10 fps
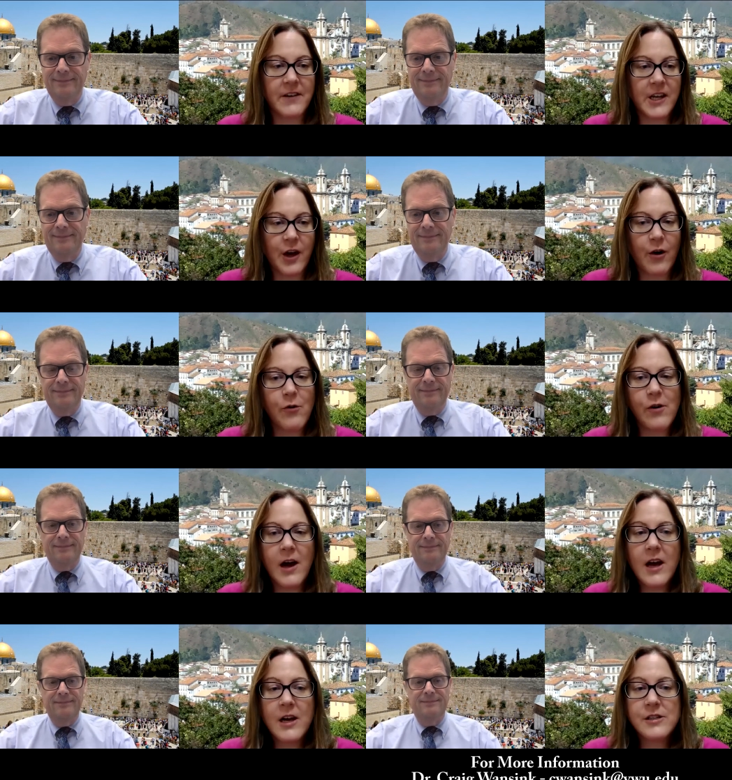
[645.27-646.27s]
Speaker 1: video.
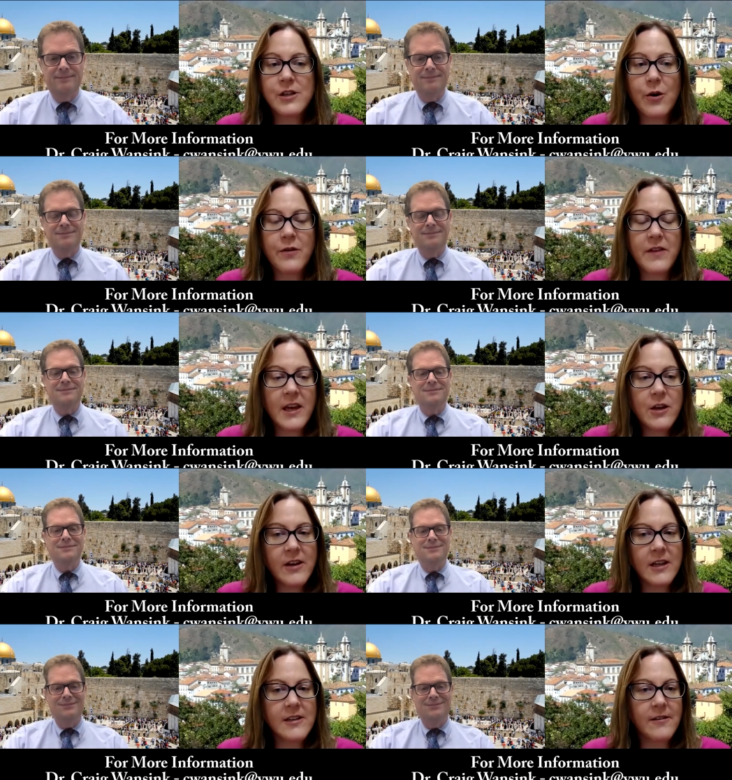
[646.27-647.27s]
So thank you
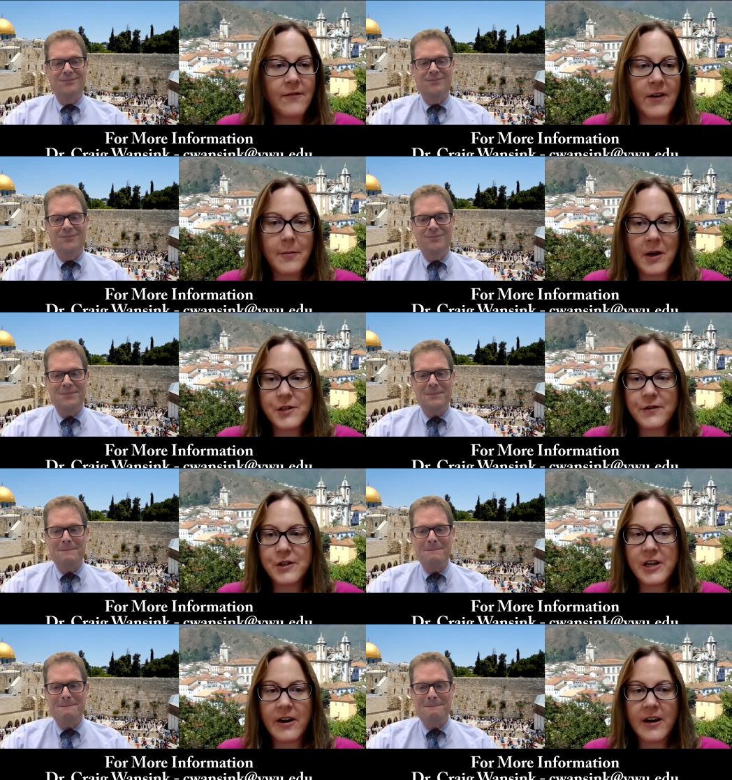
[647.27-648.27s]
again very much for
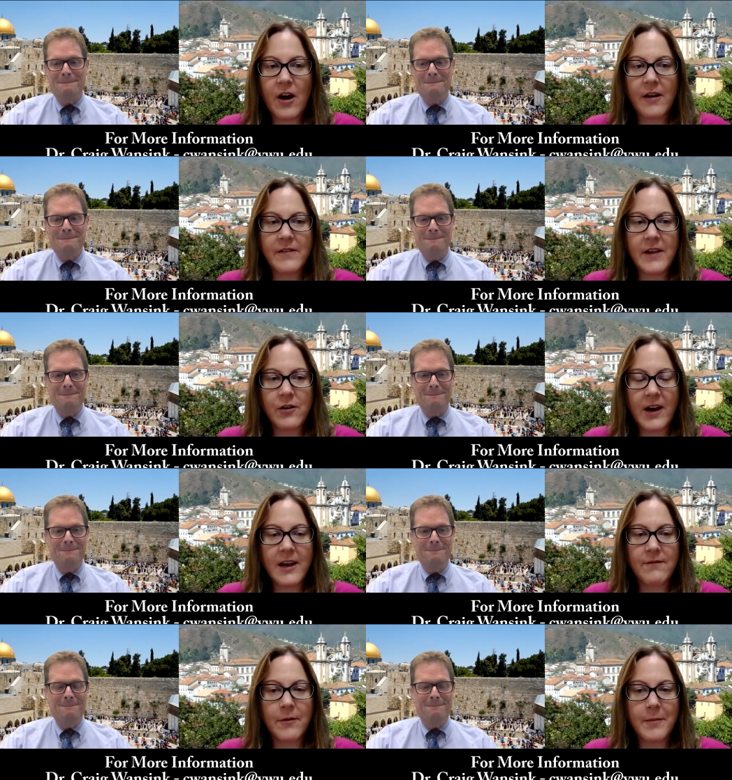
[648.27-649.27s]
sharing all that great
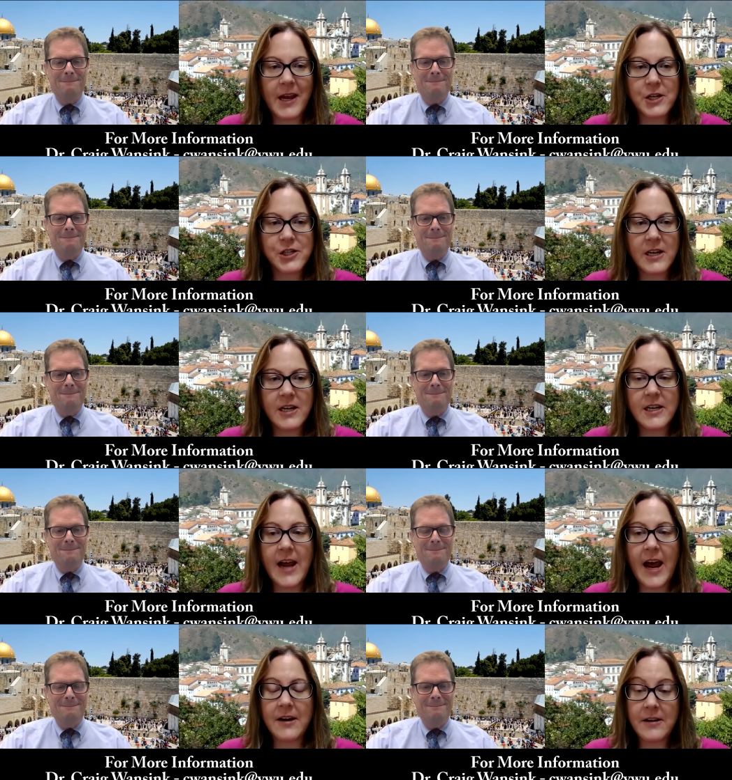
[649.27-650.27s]

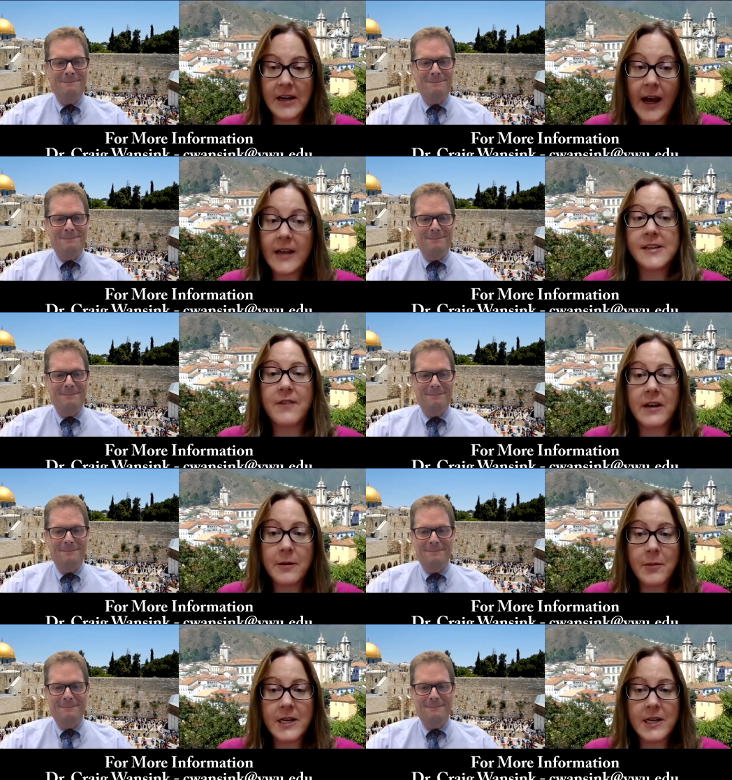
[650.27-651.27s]
information. And if
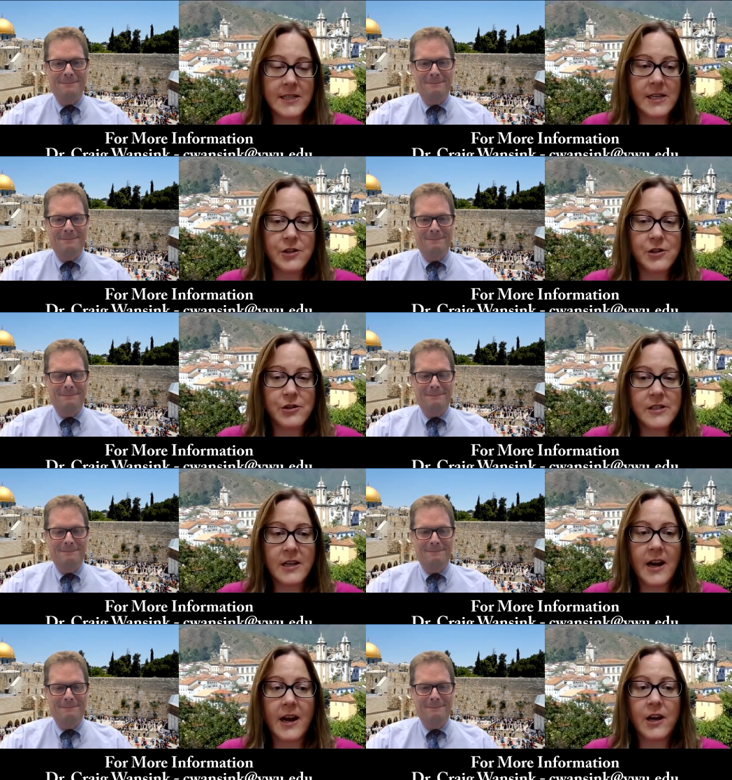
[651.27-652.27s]
anybody is
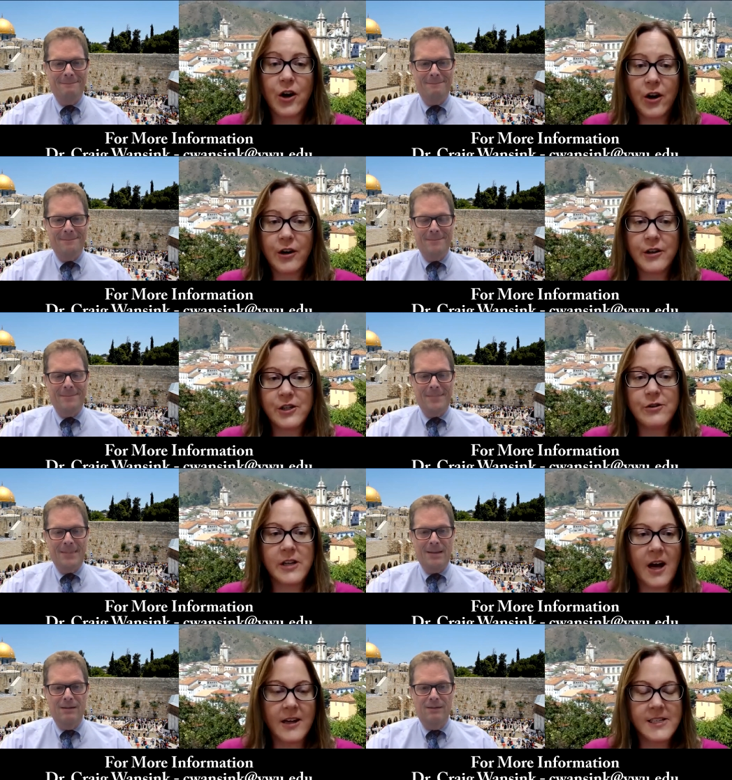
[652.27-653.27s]
interested, I encourage you
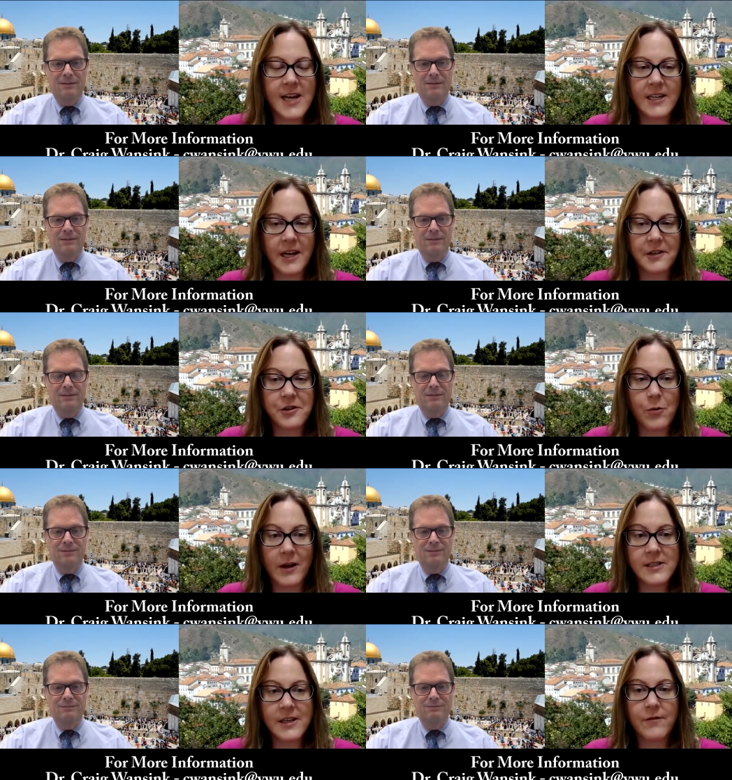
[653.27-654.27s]
to contact Dr.
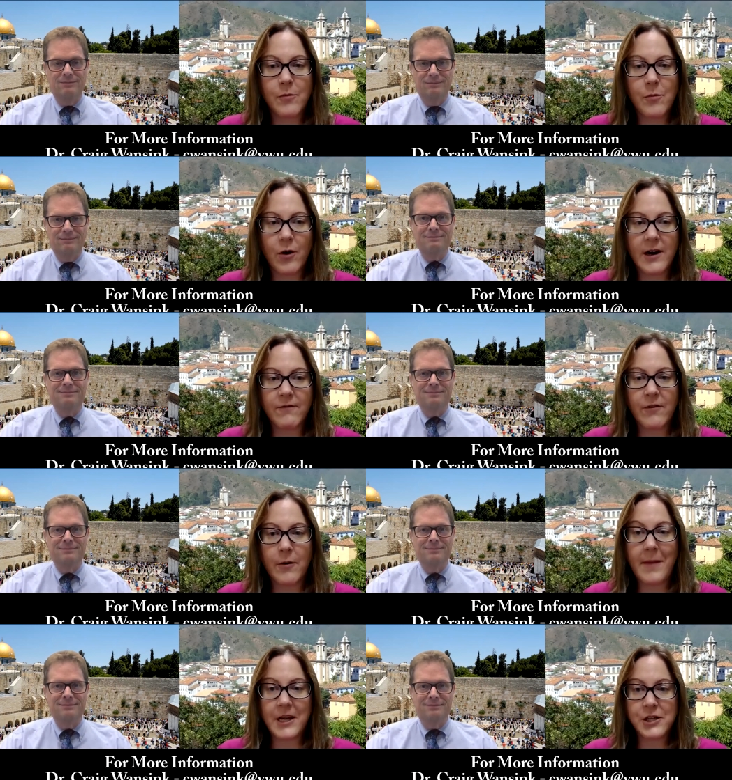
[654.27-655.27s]
Wansink for more
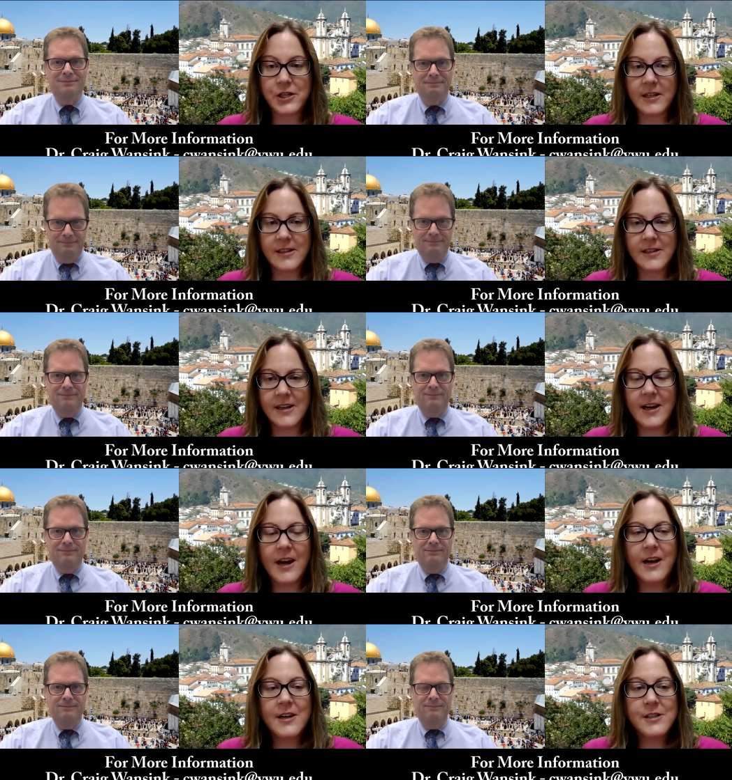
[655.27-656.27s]
information.
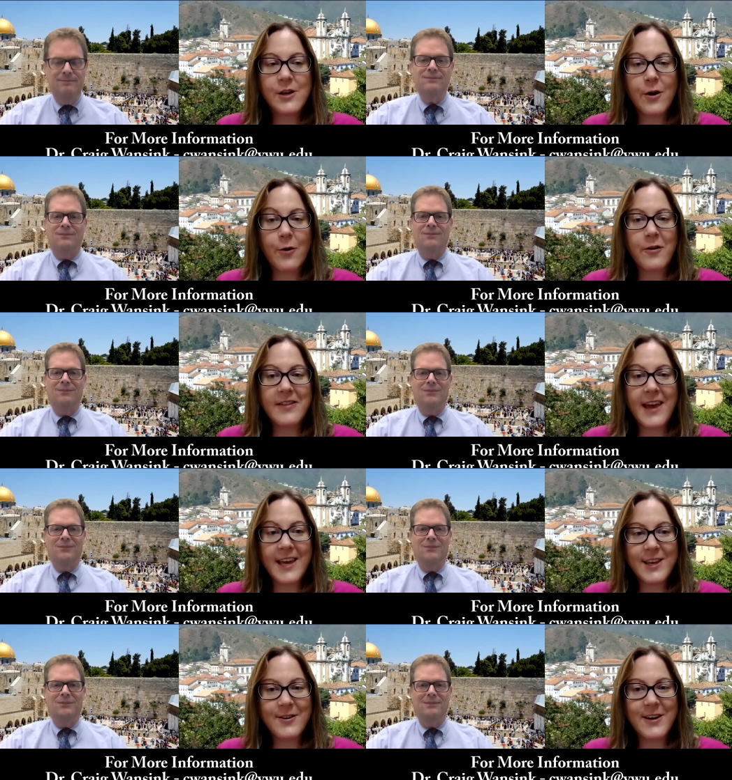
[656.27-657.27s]
So
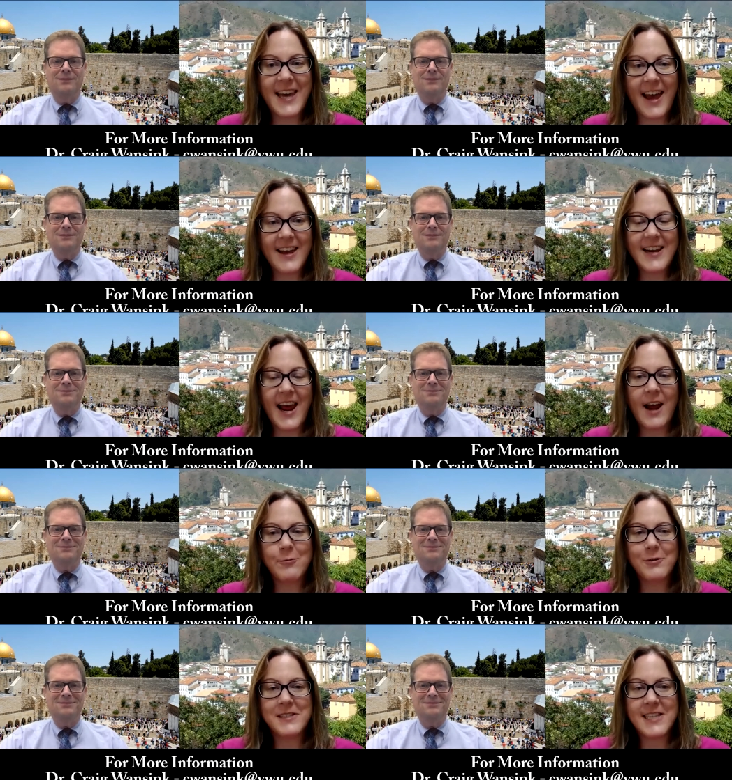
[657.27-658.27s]
thank you again,
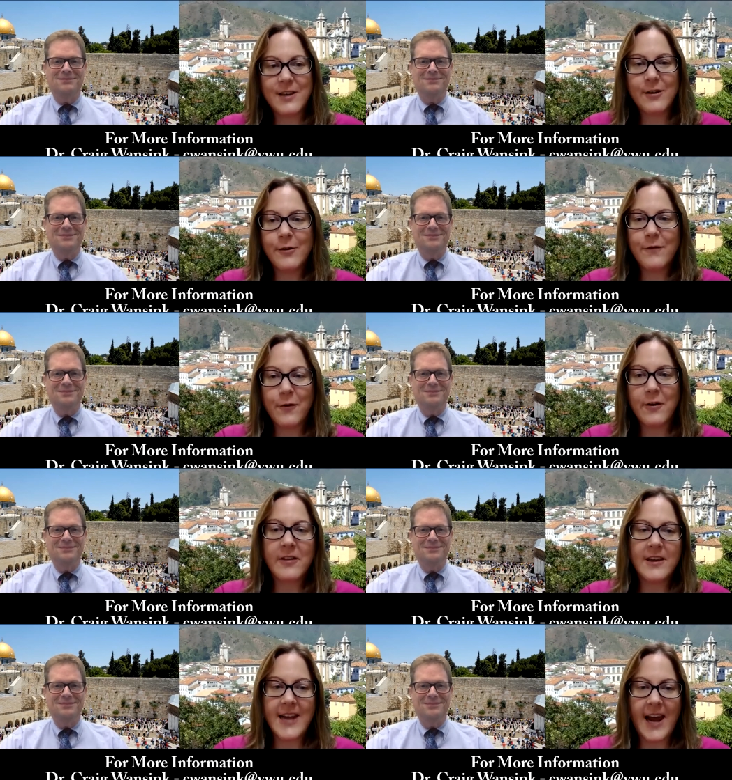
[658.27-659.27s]
and we'll see you for
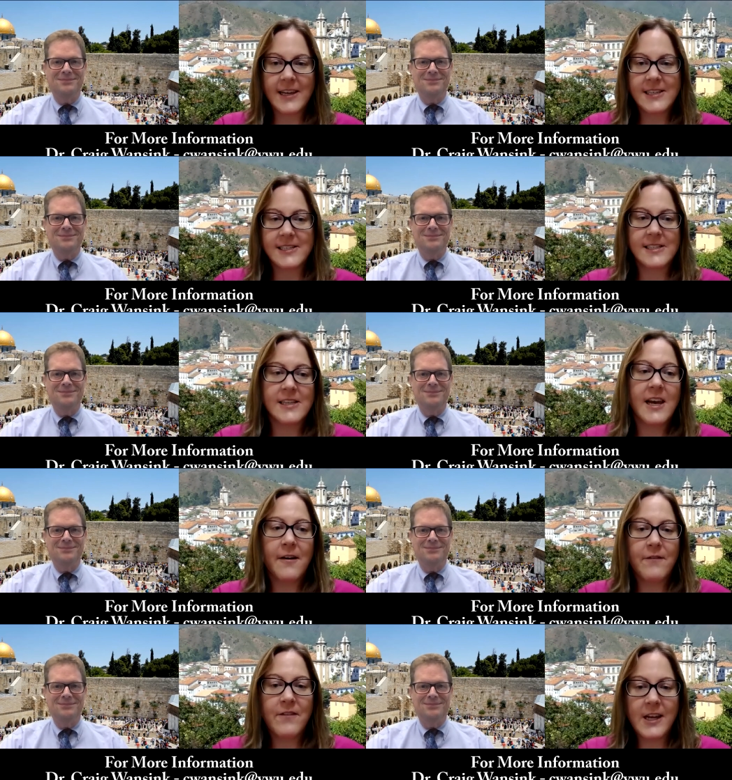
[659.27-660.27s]
the next
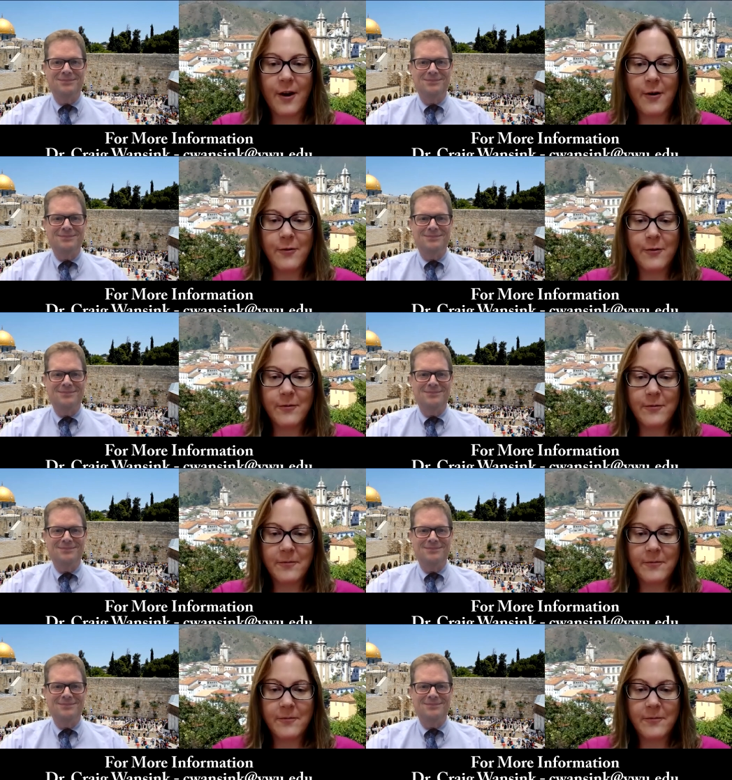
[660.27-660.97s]
video.